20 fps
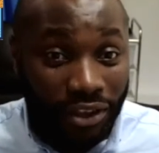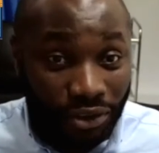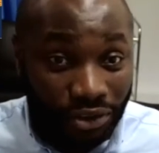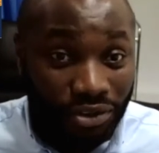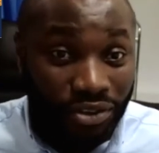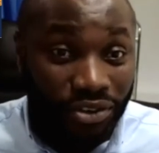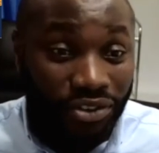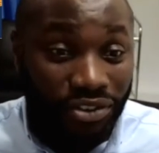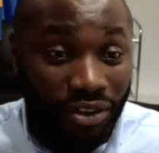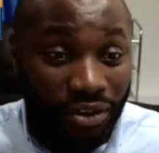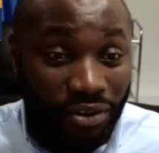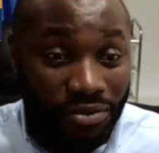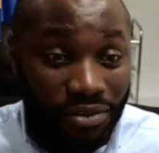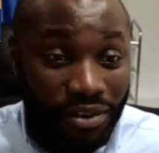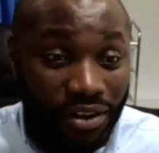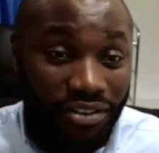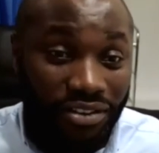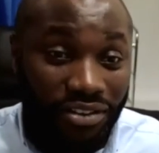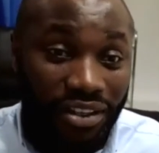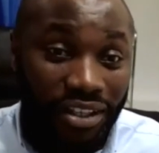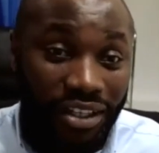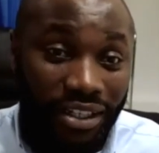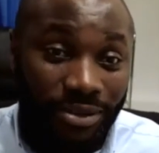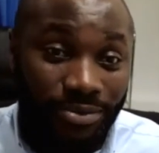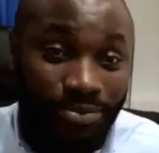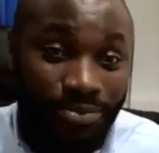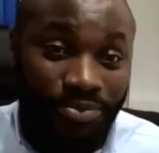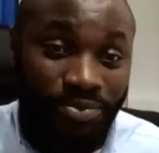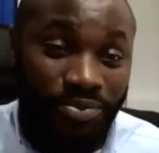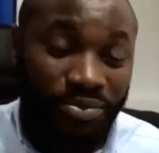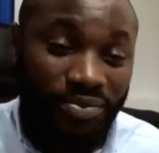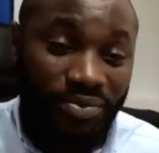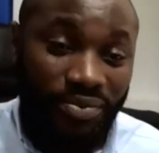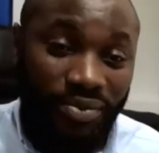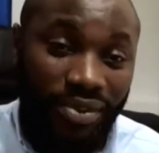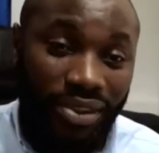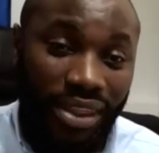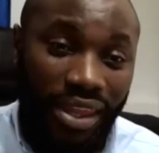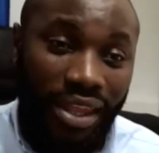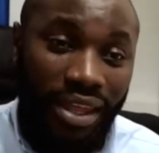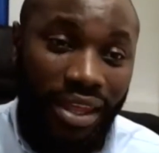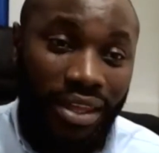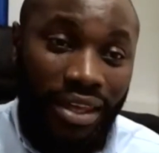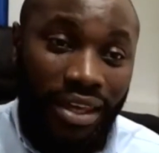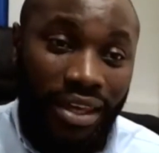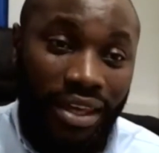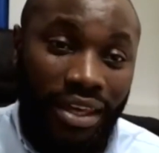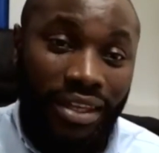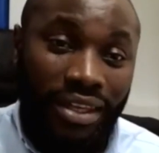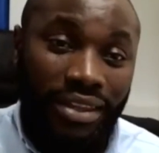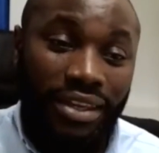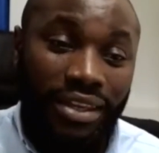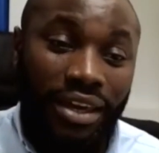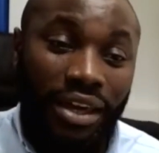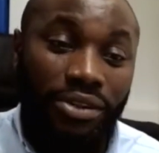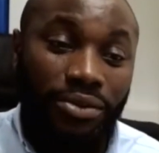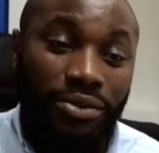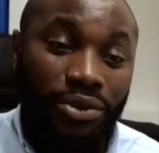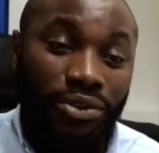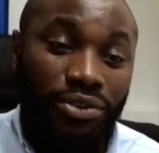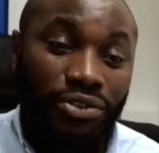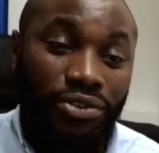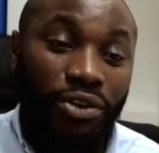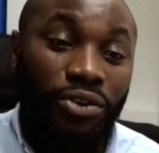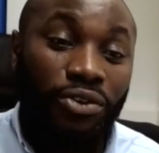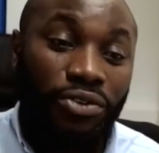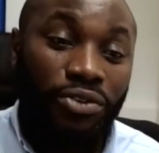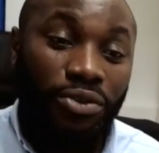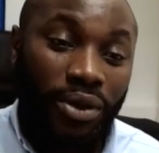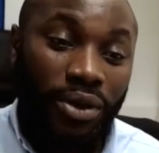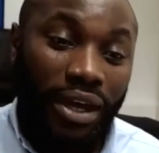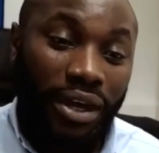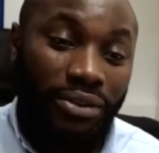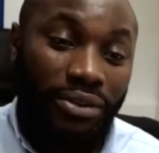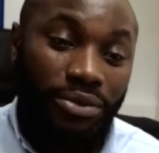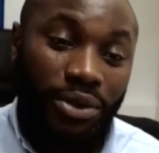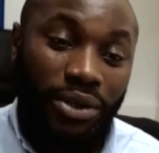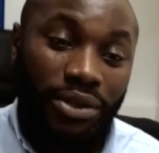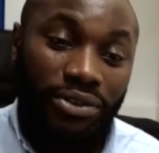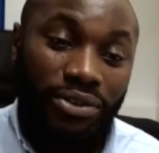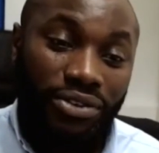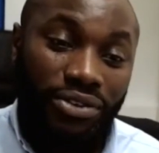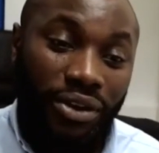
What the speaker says: you should self-isolate. The other is social gatherings.